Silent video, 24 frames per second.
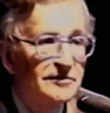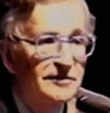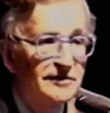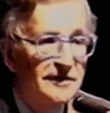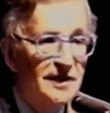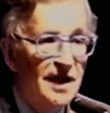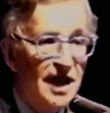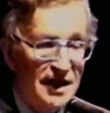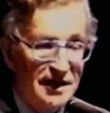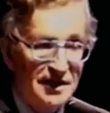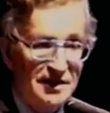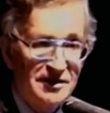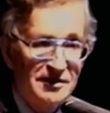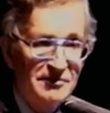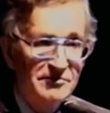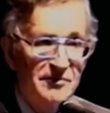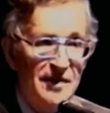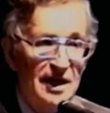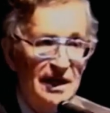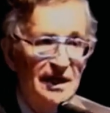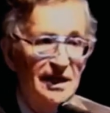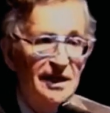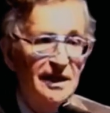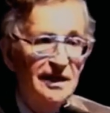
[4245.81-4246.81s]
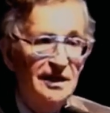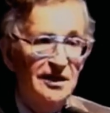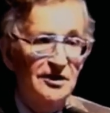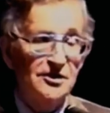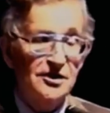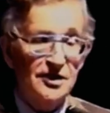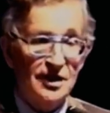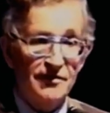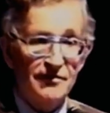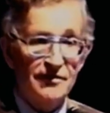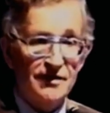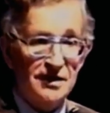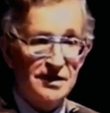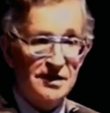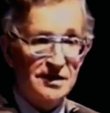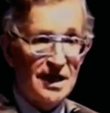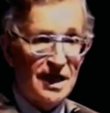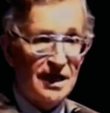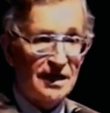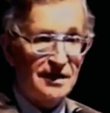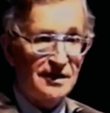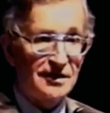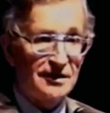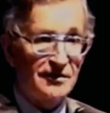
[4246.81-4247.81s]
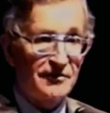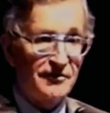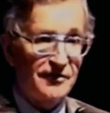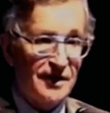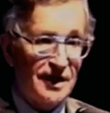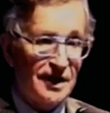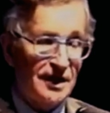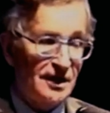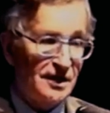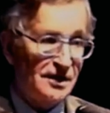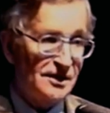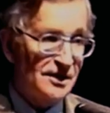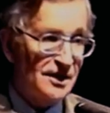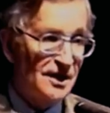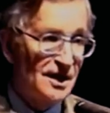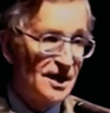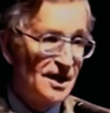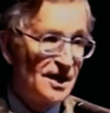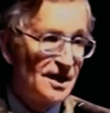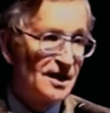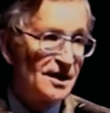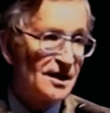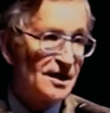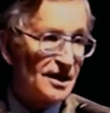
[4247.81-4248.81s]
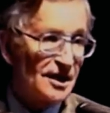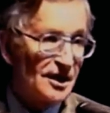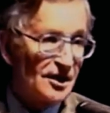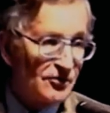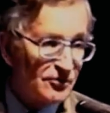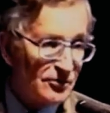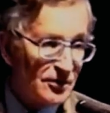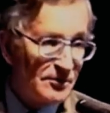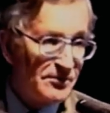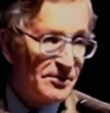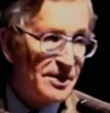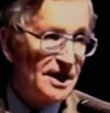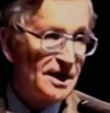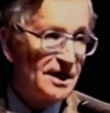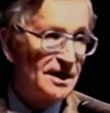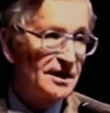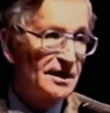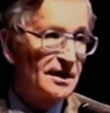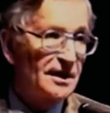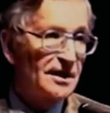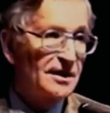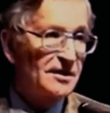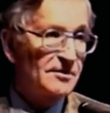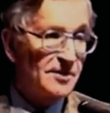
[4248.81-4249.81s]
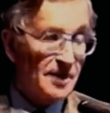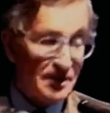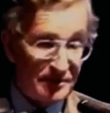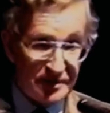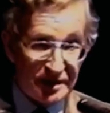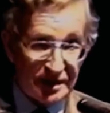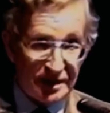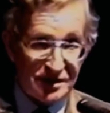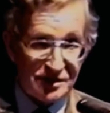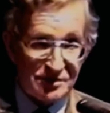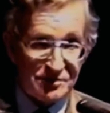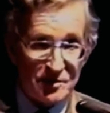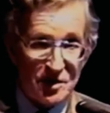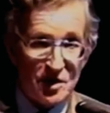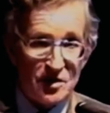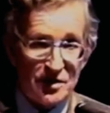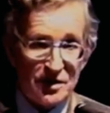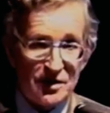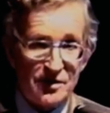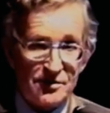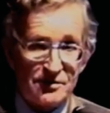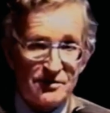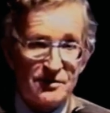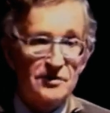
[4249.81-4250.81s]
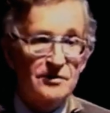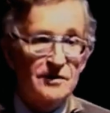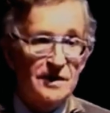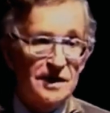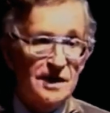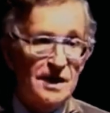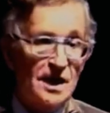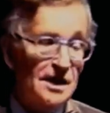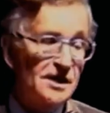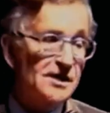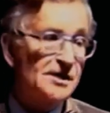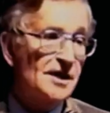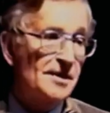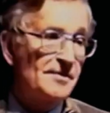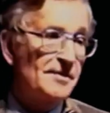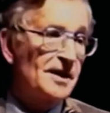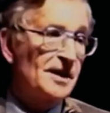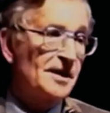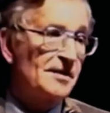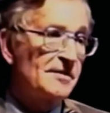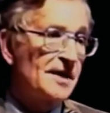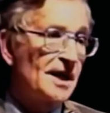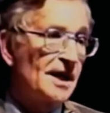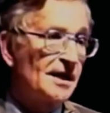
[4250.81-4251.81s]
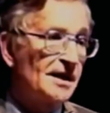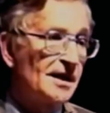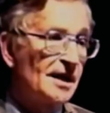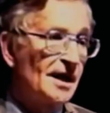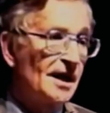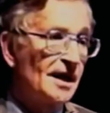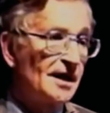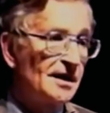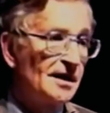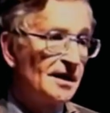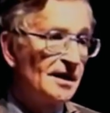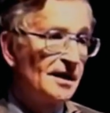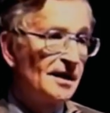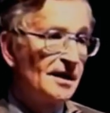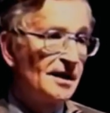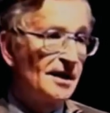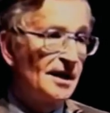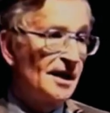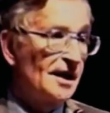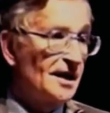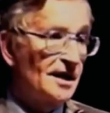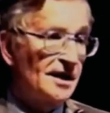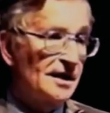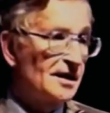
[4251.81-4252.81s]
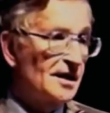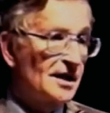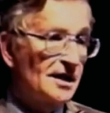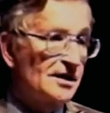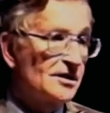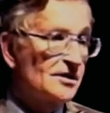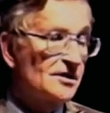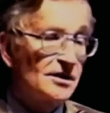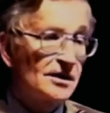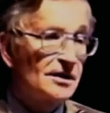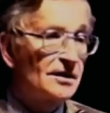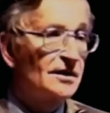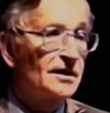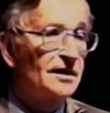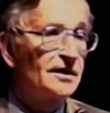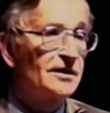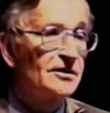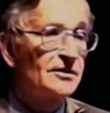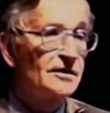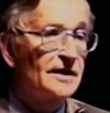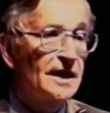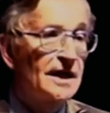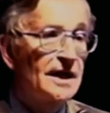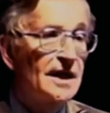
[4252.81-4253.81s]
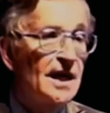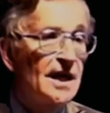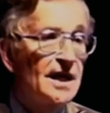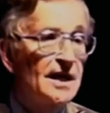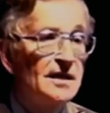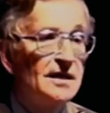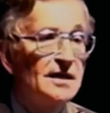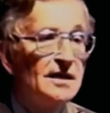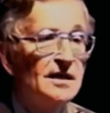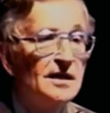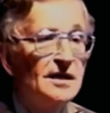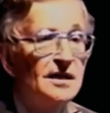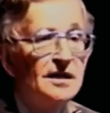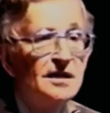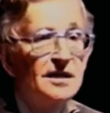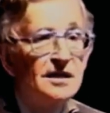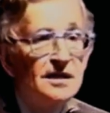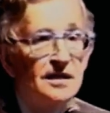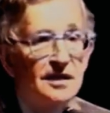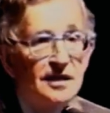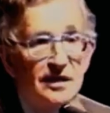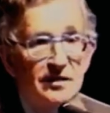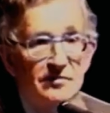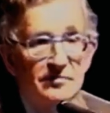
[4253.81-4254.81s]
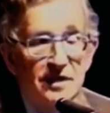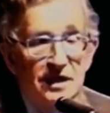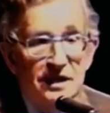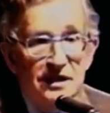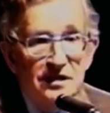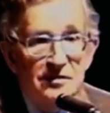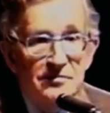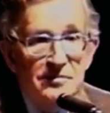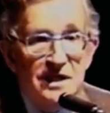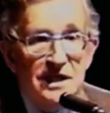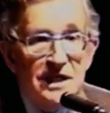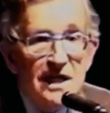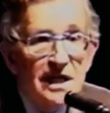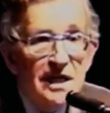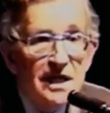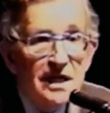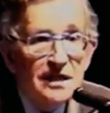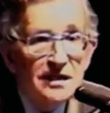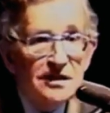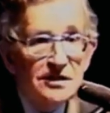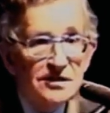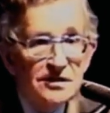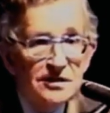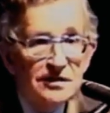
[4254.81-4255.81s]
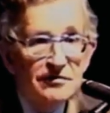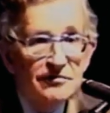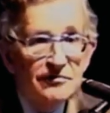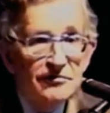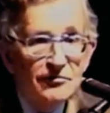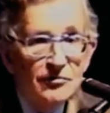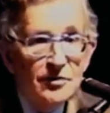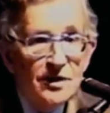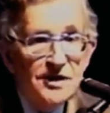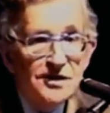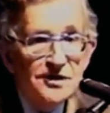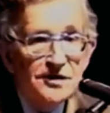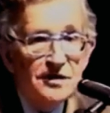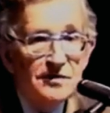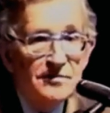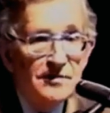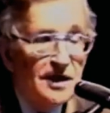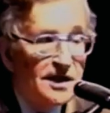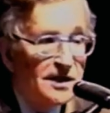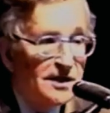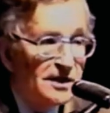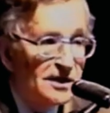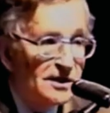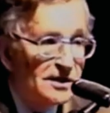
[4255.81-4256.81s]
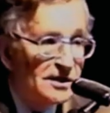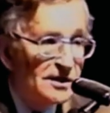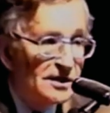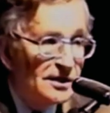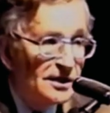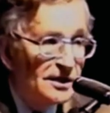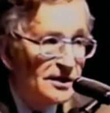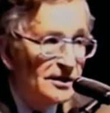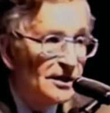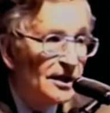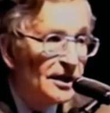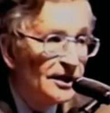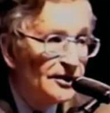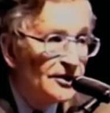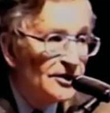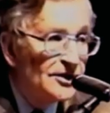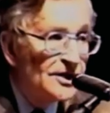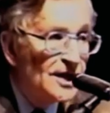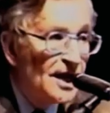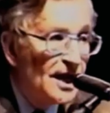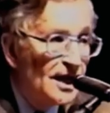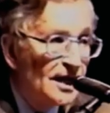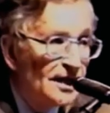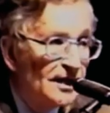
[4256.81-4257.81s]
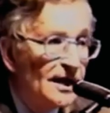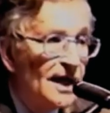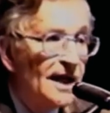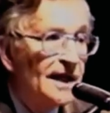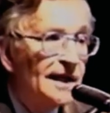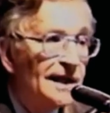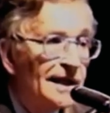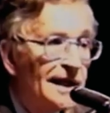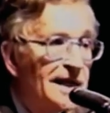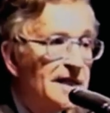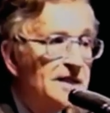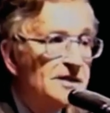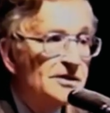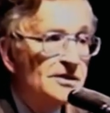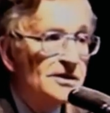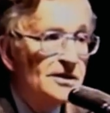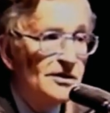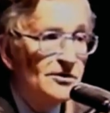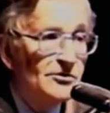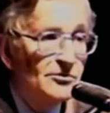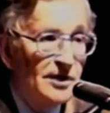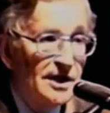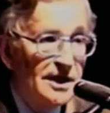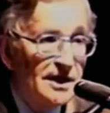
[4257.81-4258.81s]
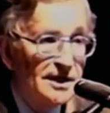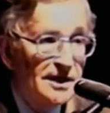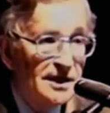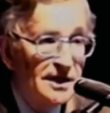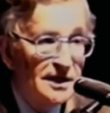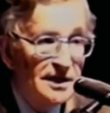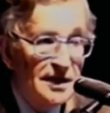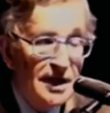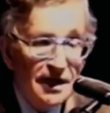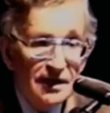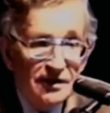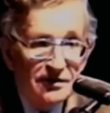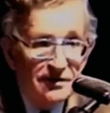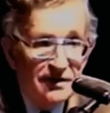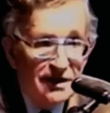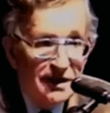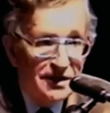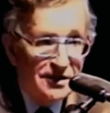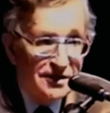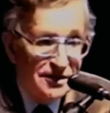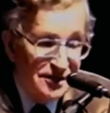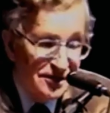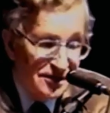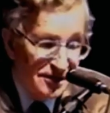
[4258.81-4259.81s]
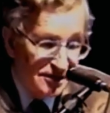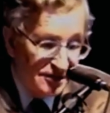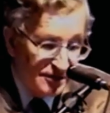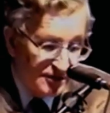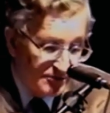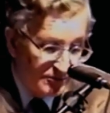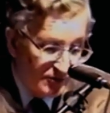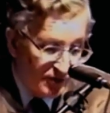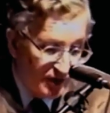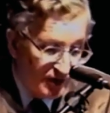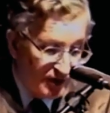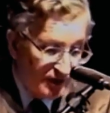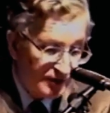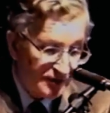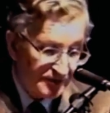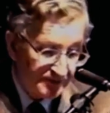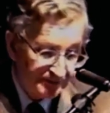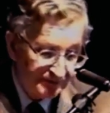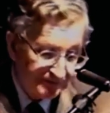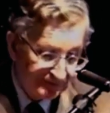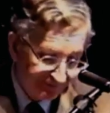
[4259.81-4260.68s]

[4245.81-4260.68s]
not meddling in stuff that's not their affairs. Repeatedly, the public has broken through and done something about that, and it can certainly do it again. But the beginnings of wisdom on this are to understand at least the way the indoctrination system works.